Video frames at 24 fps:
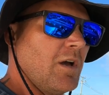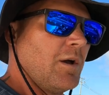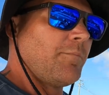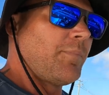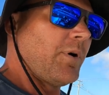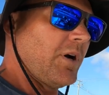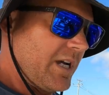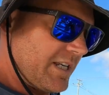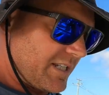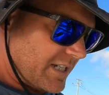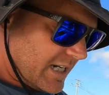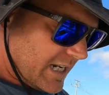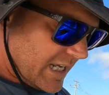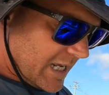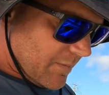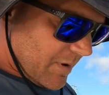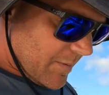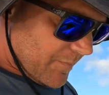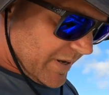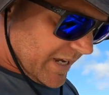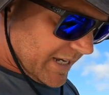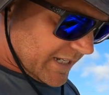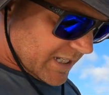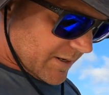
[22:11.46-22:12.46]
but it's going to give
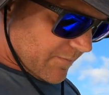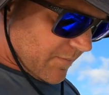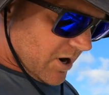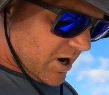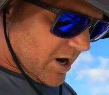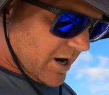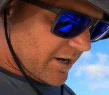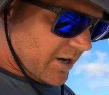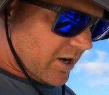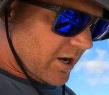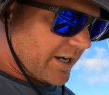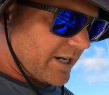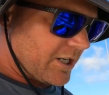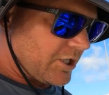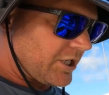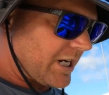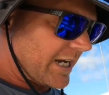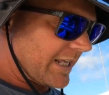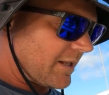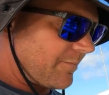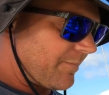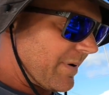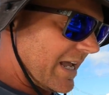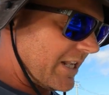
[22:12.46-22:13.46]
me peace of mind. I can
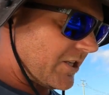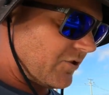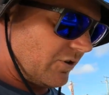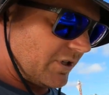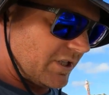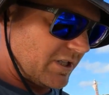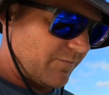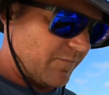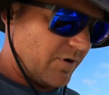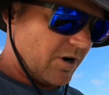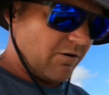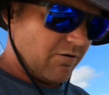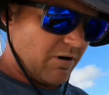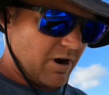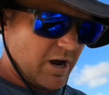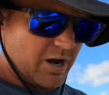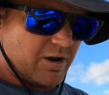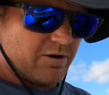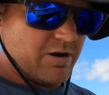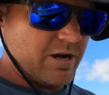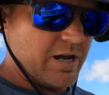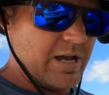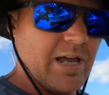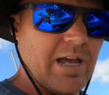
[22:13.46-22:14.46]
check the battery
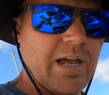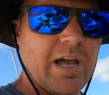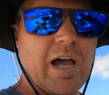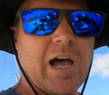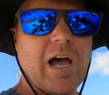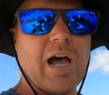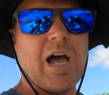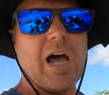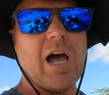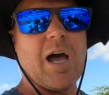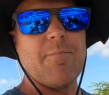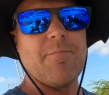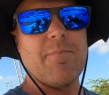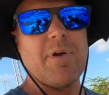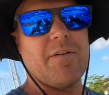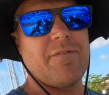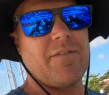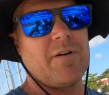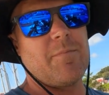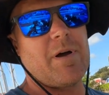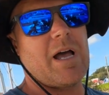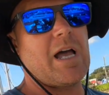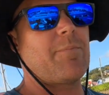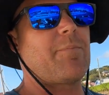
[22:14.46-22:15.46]
tomorrow. Um,
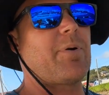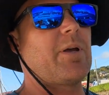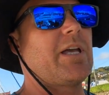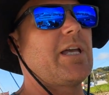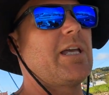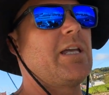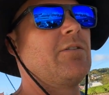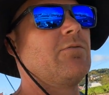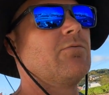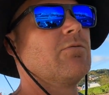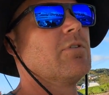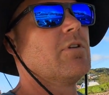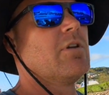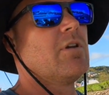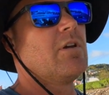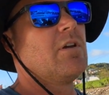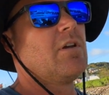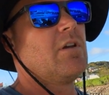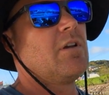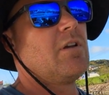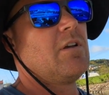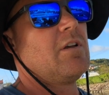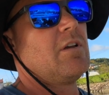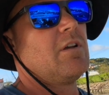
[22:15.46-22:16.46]
if I'm happy,
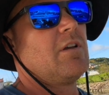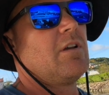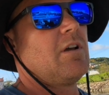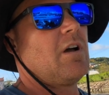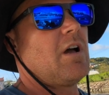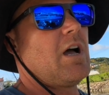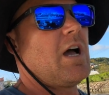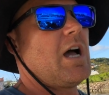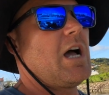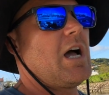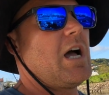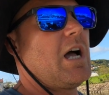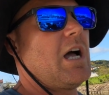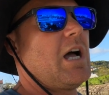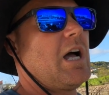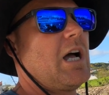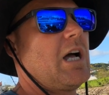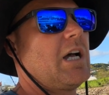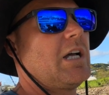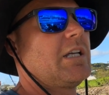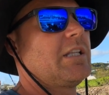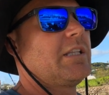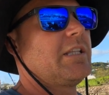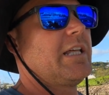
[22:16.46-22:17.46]

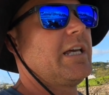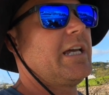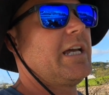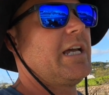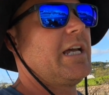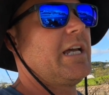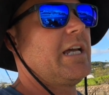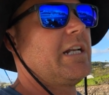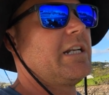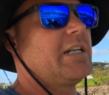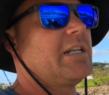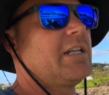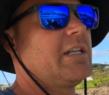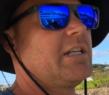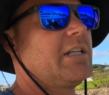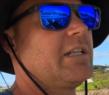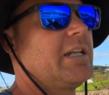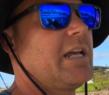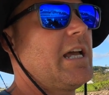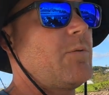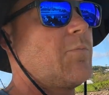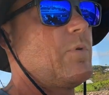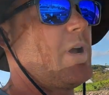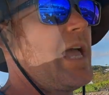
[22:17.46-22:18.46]
uh, then
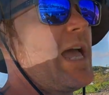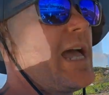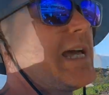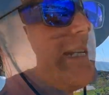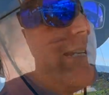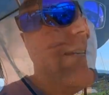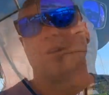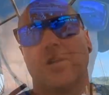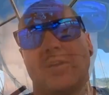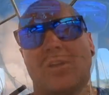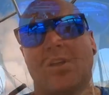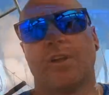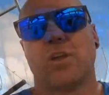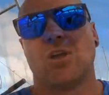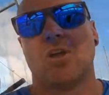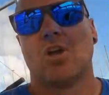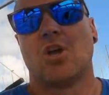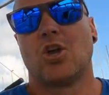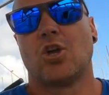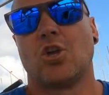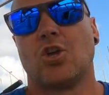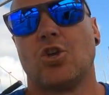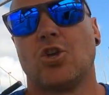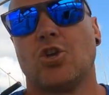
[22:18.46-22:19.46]
yeah, we're head.
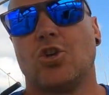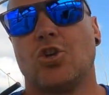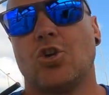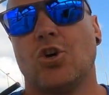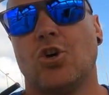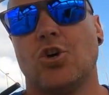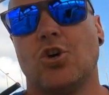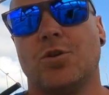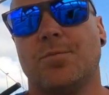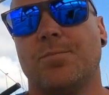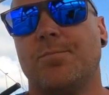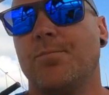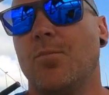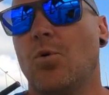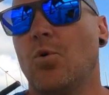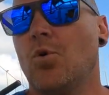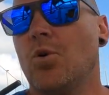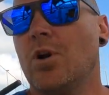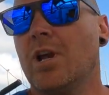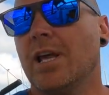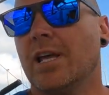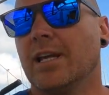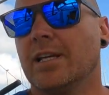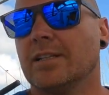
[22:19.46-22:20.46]
Good
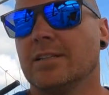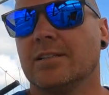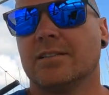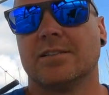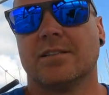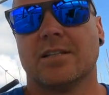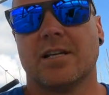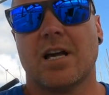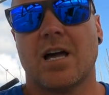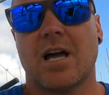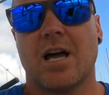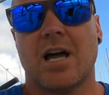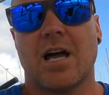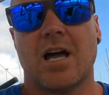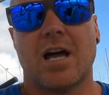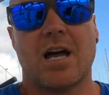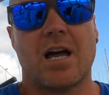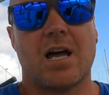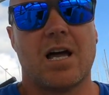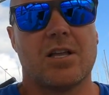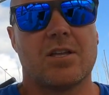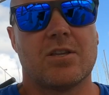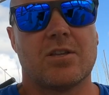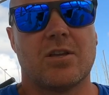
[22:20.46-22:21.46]
morning.
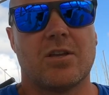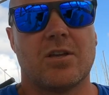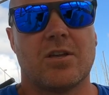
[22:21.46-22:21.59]
Uh,